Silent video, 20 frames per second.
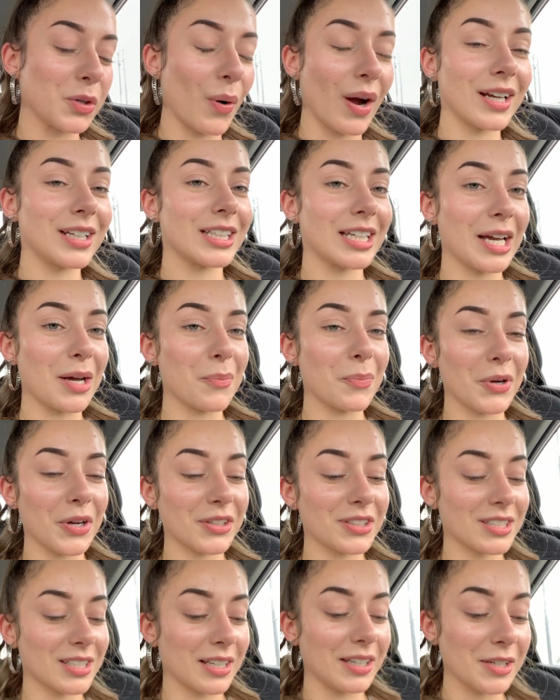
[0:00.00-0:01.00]
no idea,
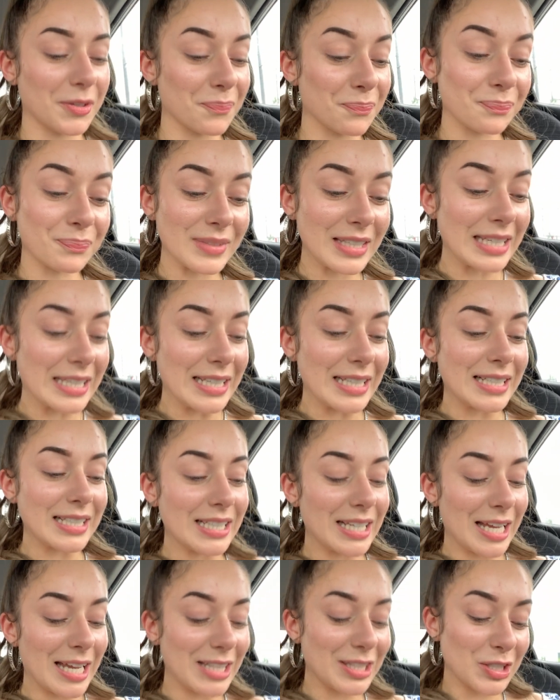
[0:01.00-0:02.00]
but
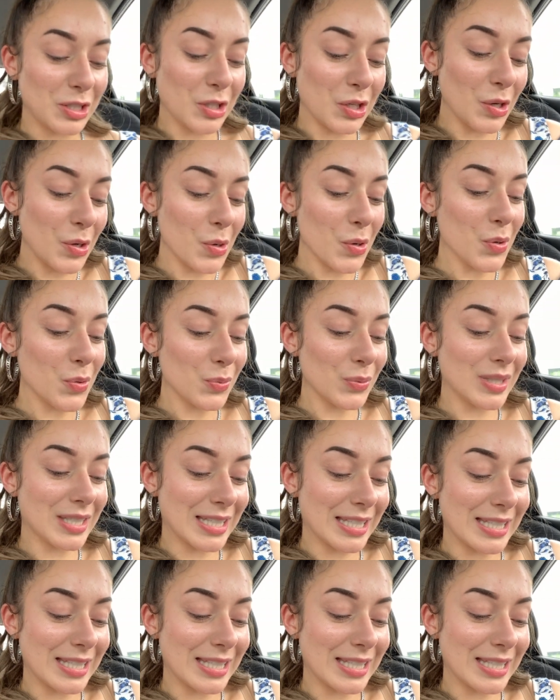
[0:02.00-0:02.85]
it's cute.